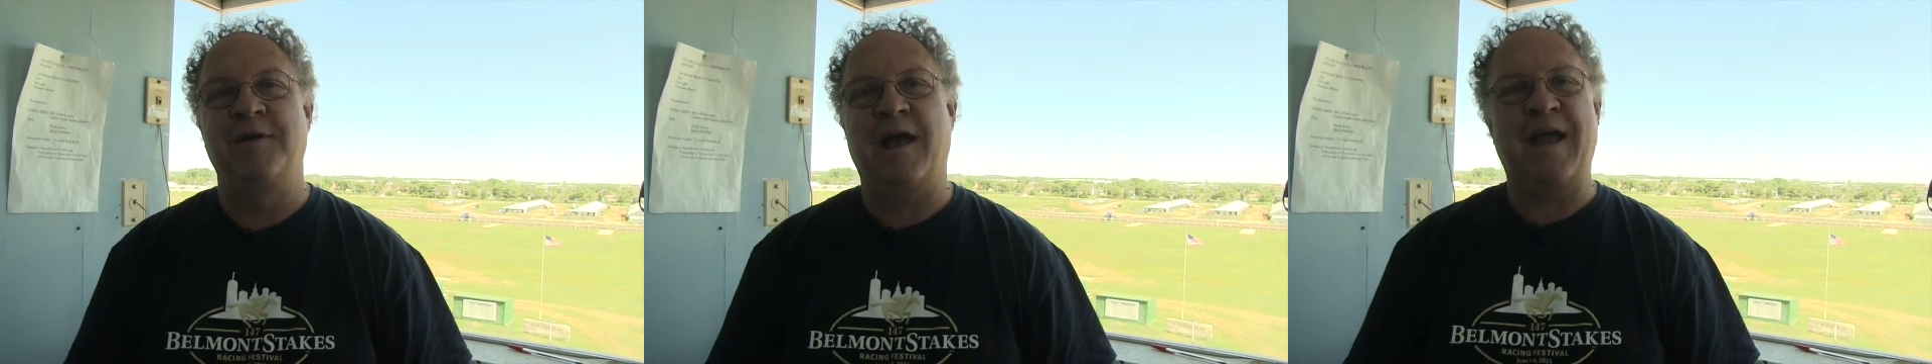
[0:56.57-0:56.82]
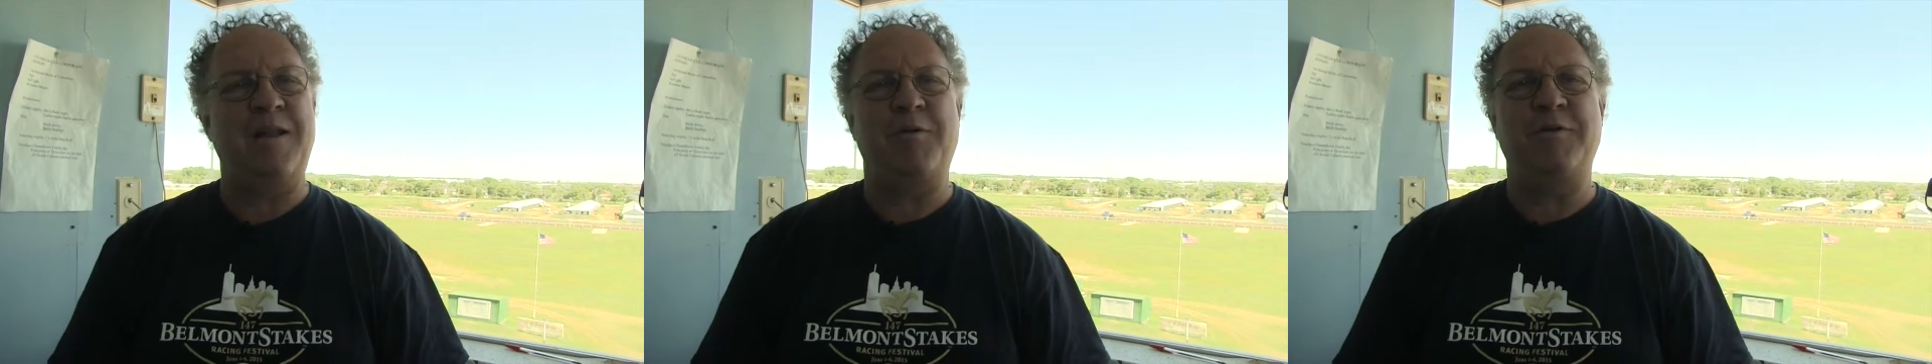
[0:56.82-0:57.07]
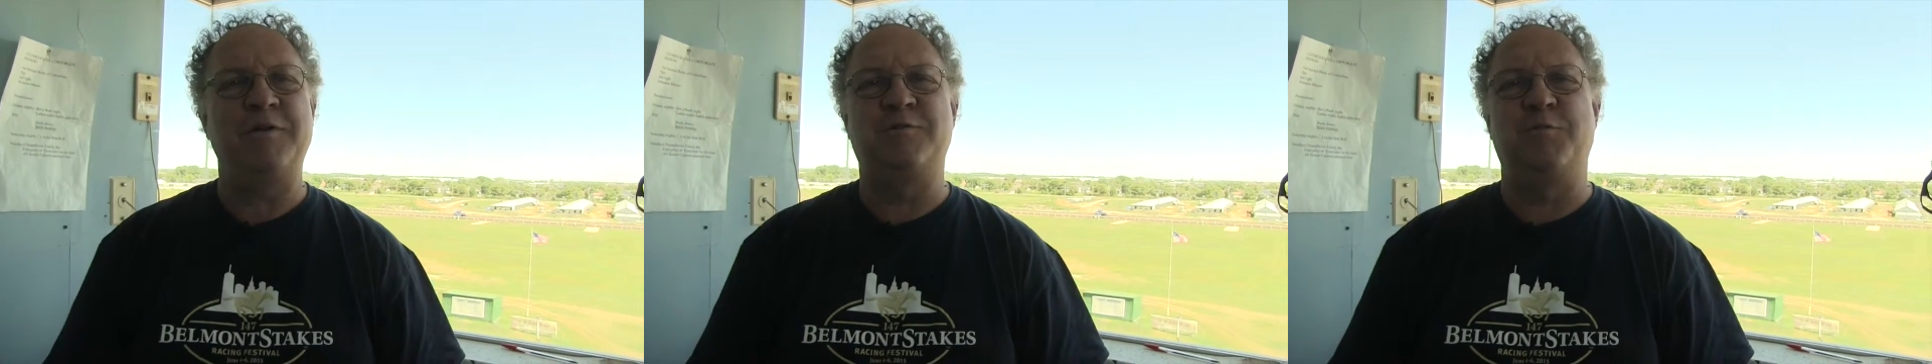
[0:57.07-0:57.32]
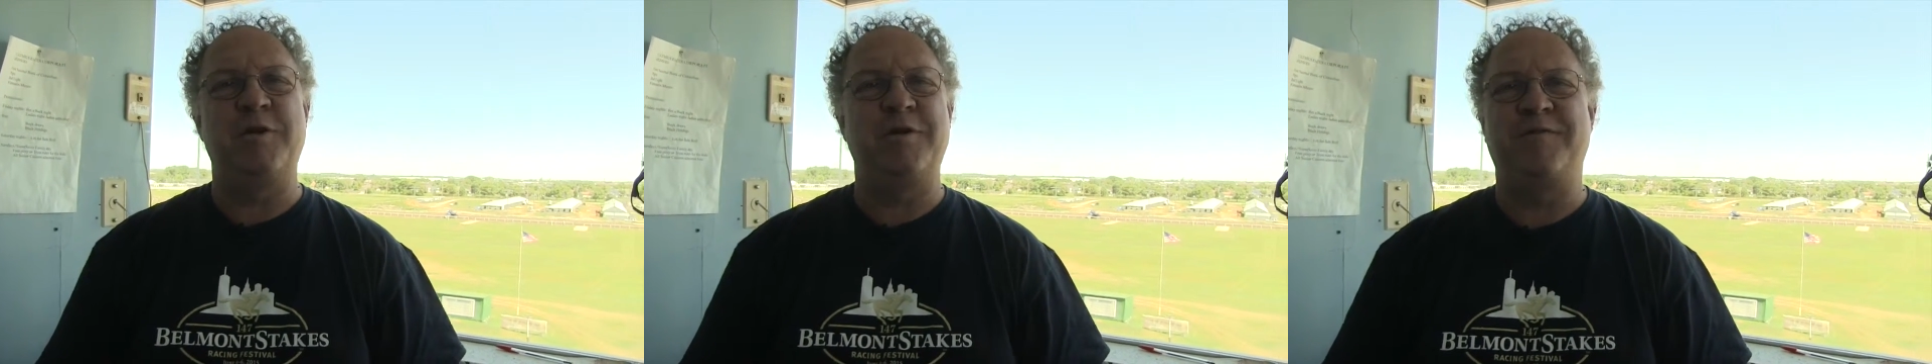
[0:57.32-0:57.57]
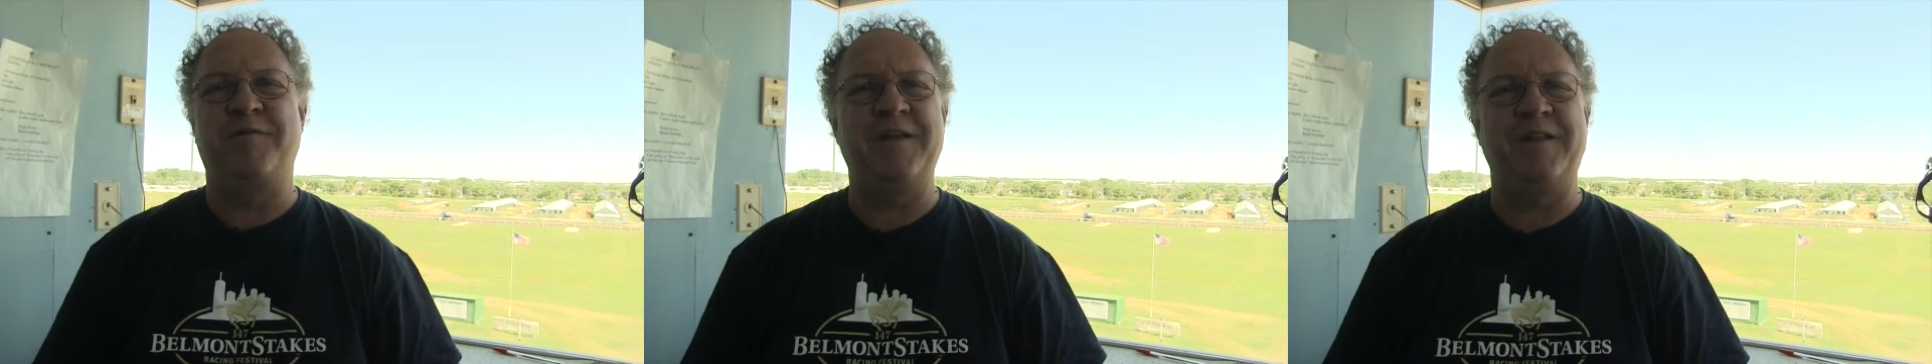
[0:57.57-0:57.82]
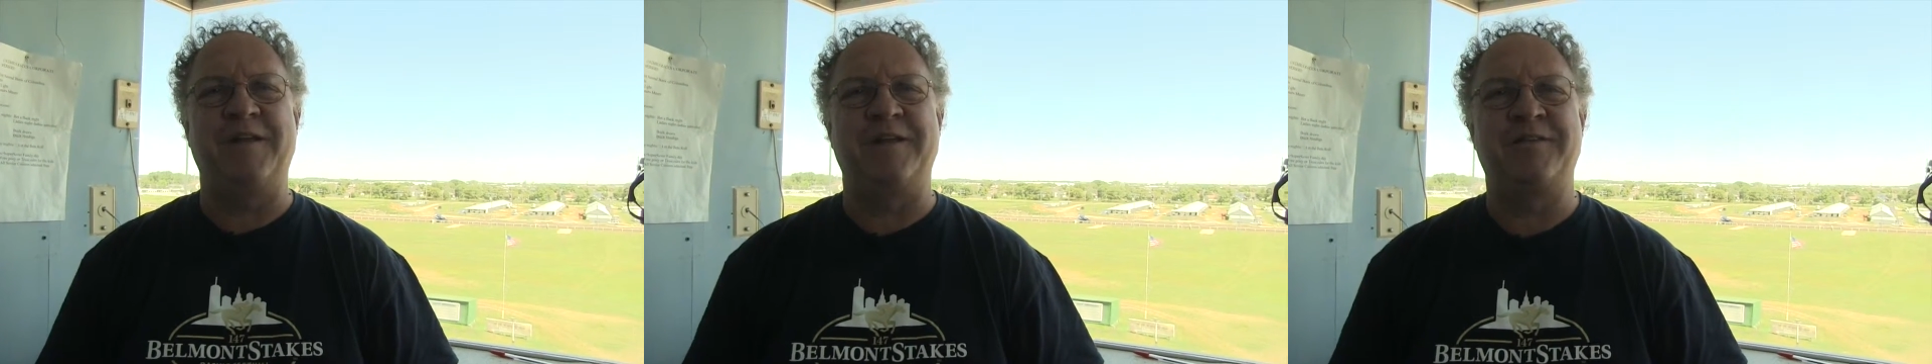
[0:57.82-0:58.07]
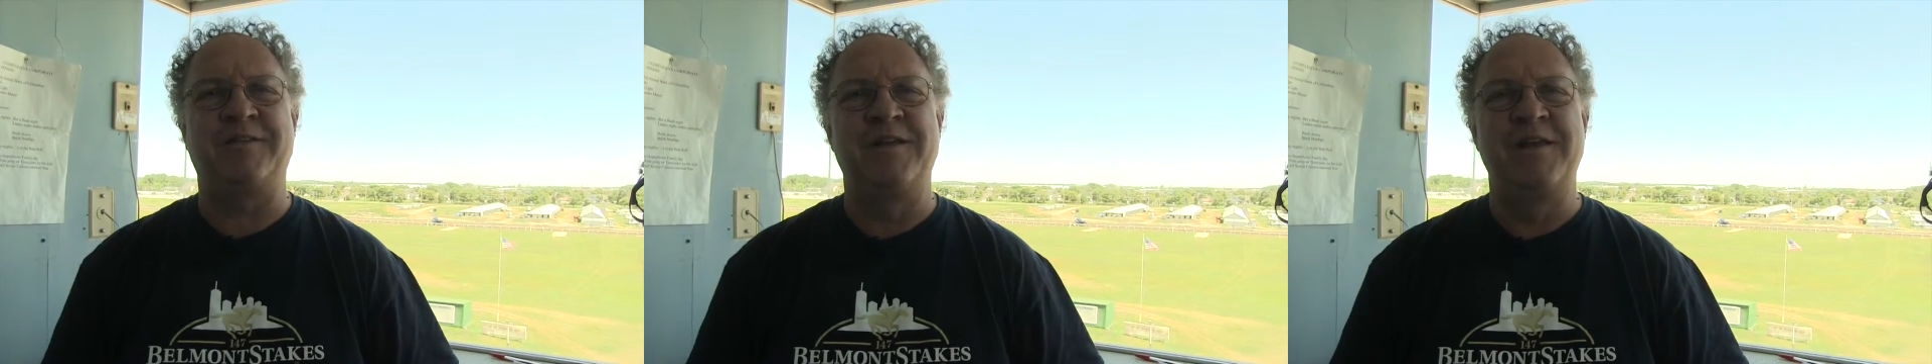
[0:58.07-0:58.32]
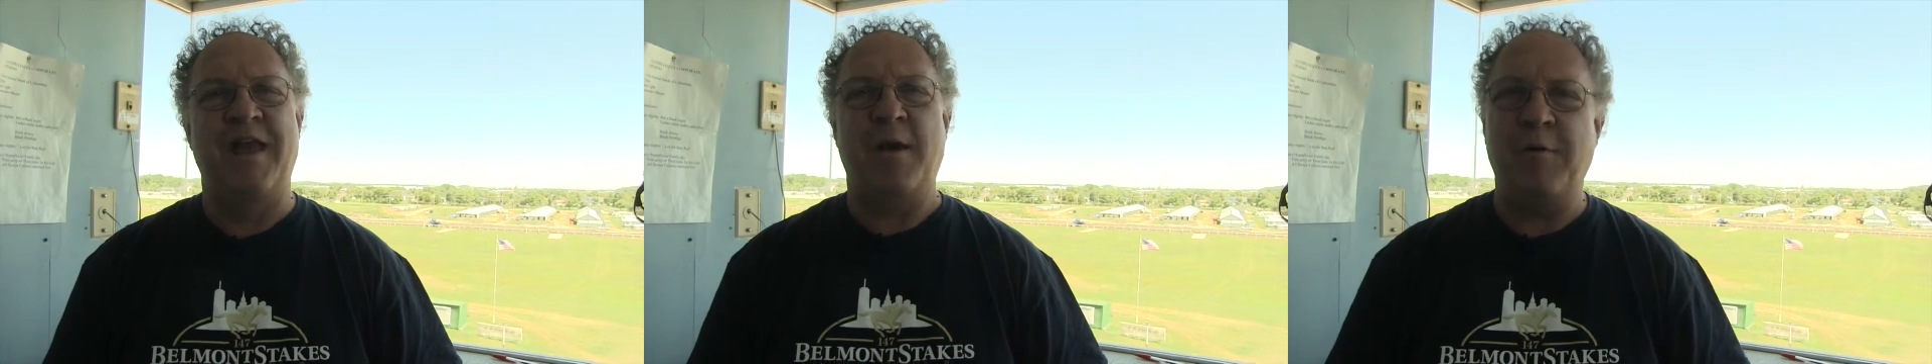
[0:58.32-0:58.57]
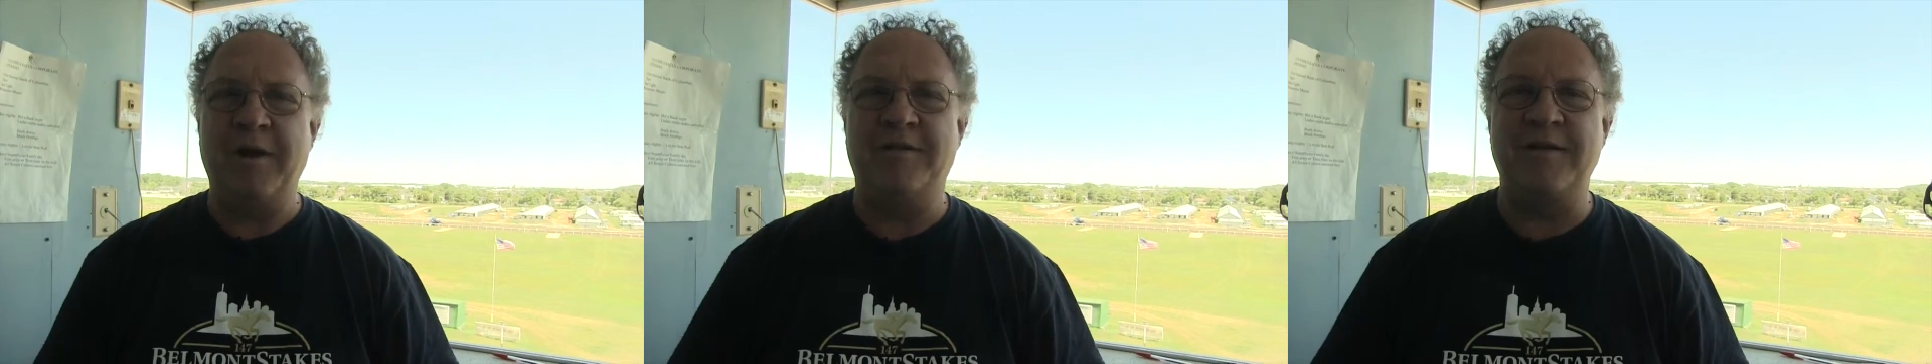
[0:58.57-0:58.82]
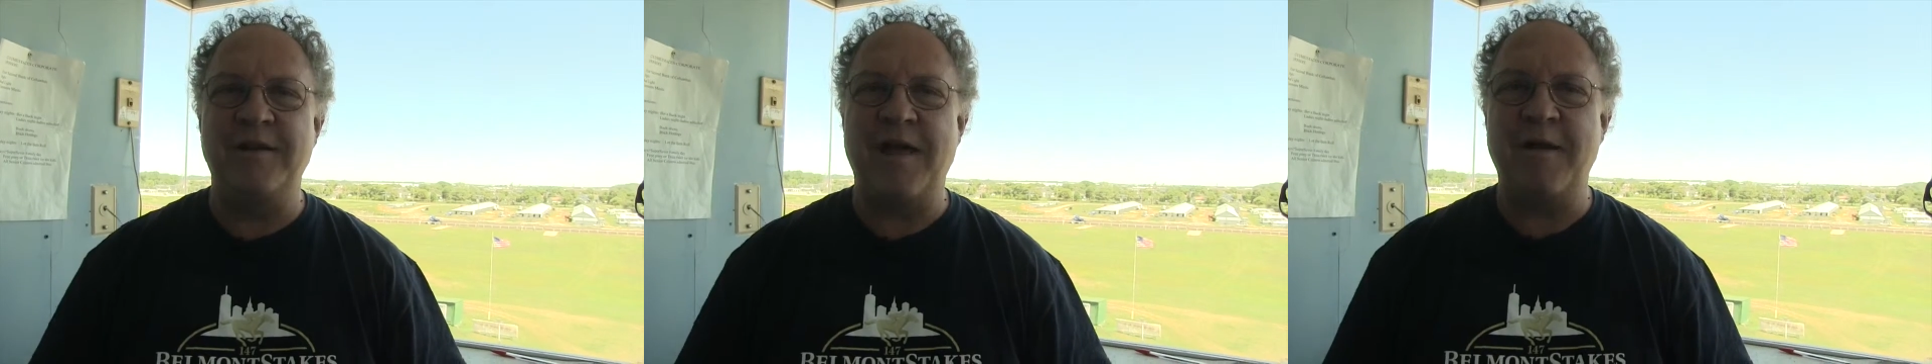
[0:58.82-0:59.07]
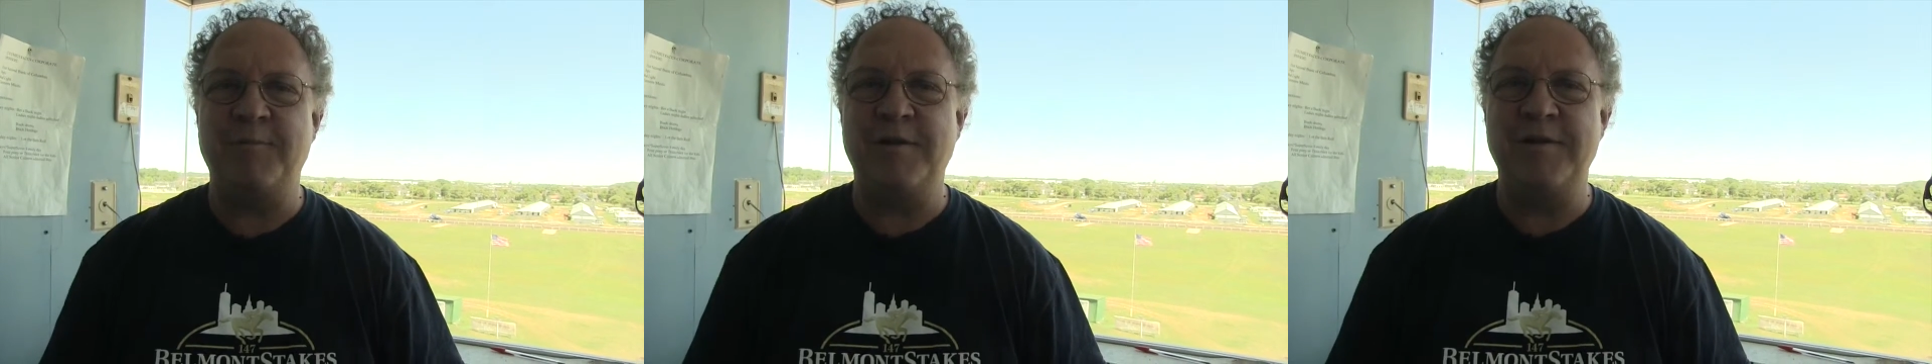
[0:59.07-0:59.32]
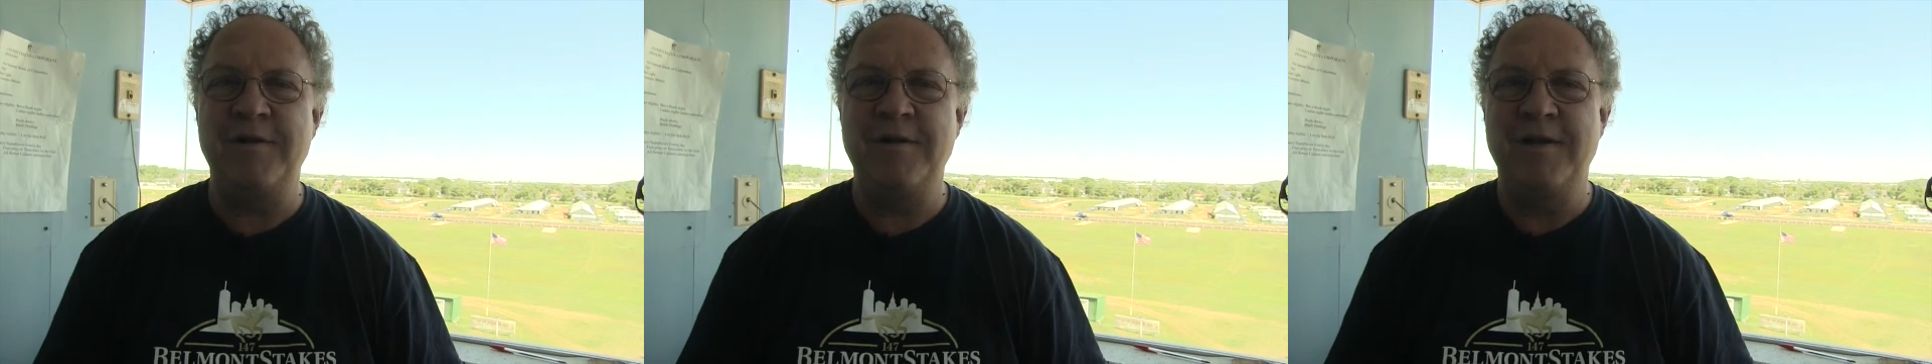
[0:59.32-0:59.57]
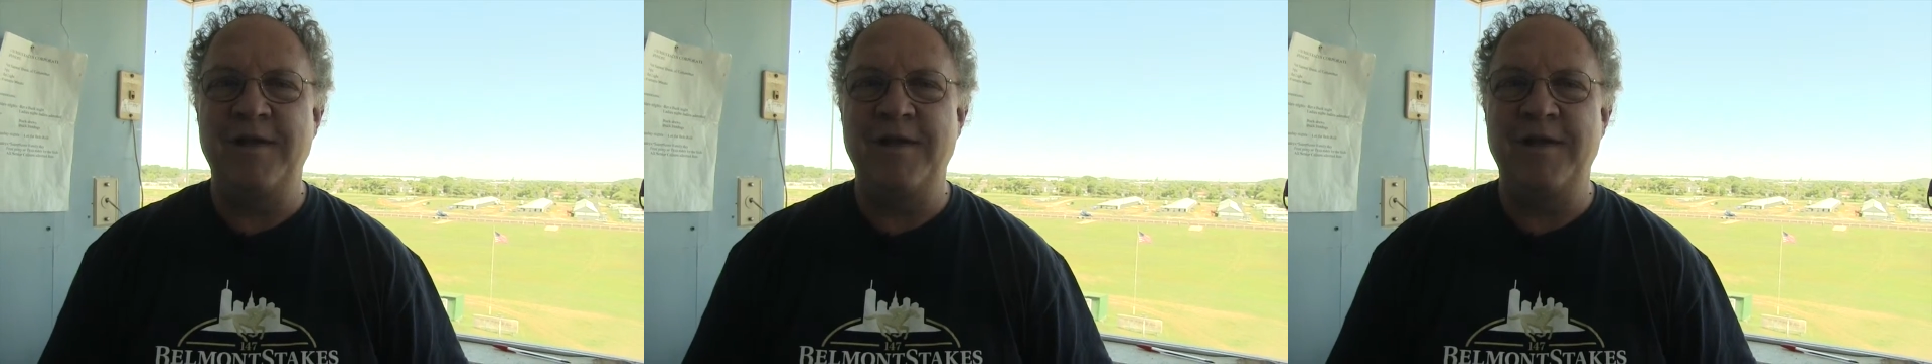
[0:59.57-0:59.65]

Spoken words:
I had all these weird feelings. And when it did happen,